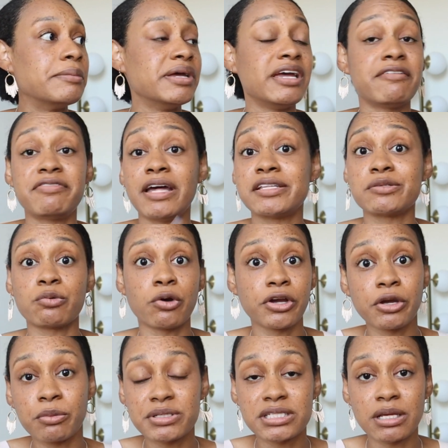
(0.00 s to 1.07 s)
if that's
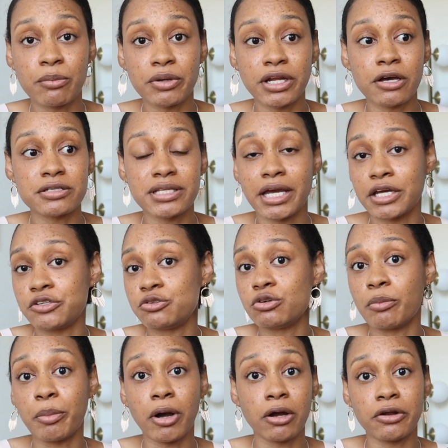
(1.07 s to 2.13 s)
working with someone else that can do a
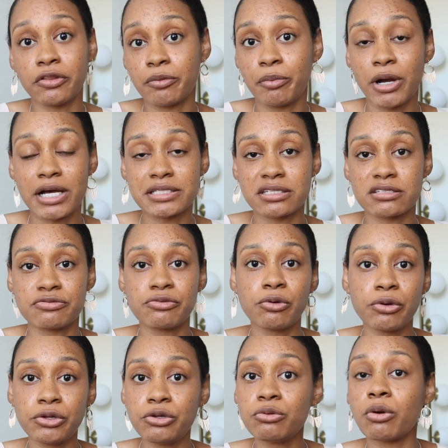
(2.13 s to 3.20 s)
part of the process for
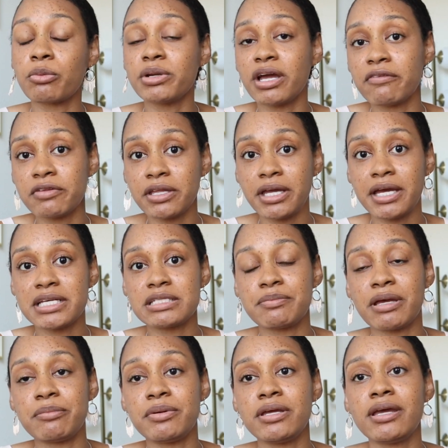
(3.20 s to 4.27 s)
you, or whatever the case
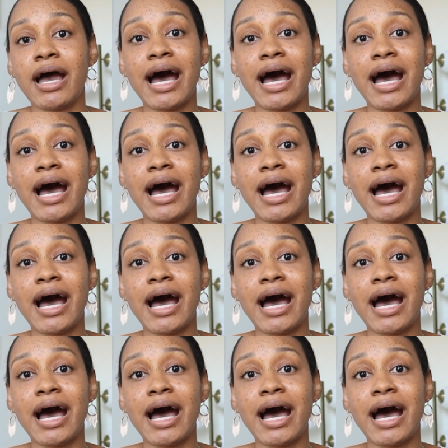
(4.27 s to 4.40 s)
may be,